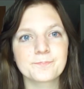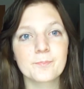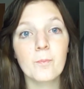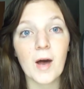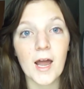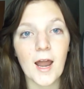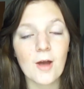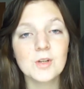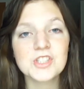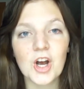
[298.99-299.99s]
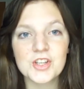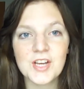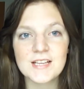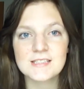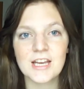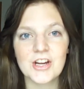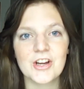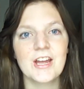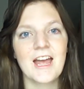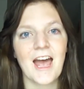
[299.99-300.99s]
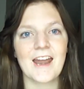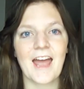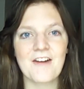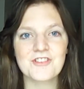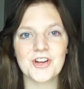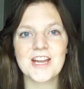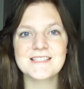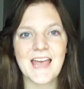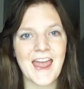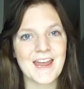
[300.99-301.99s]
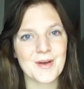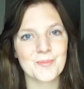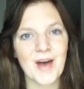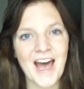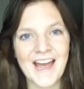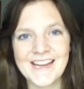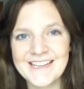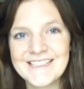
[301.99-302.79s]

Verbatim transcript: But I will talk to you guys later and have a great day. Bye!